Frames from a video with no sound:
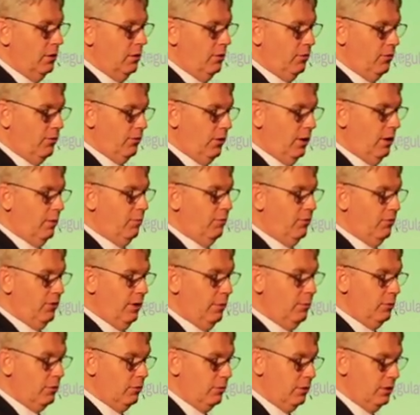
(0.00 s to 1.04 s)
from
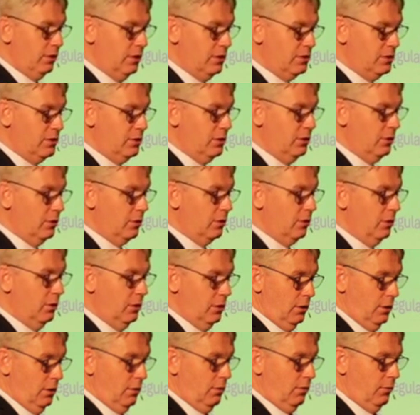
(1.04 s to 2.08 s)
February this year
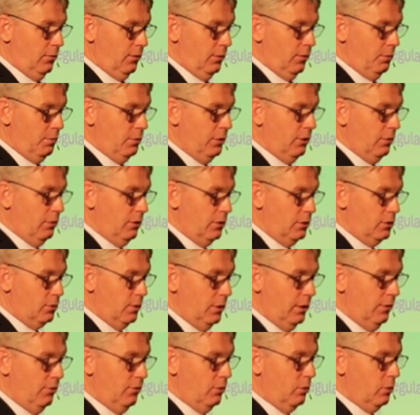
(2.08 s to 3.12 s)
for the period
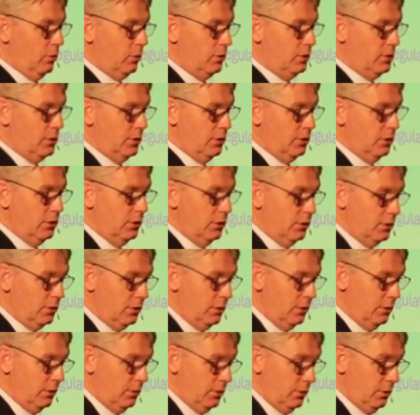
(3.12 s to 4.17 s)
24 to
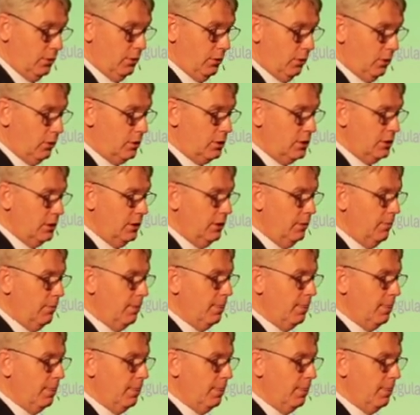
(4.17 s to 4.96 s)
30.